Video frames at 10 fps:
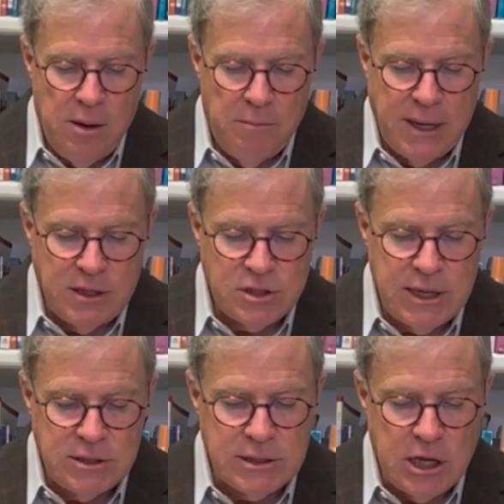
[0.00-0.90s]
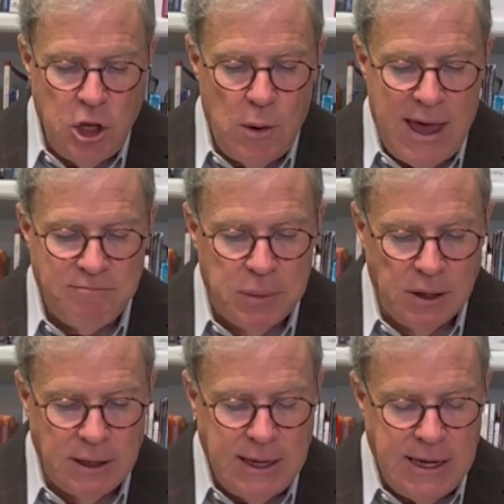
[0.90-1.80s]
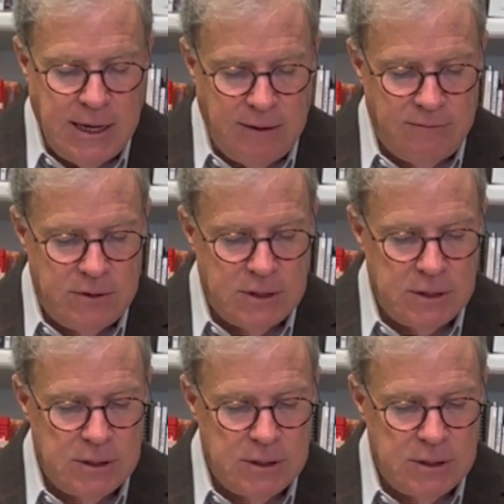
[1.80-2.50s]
but it says that you have believed.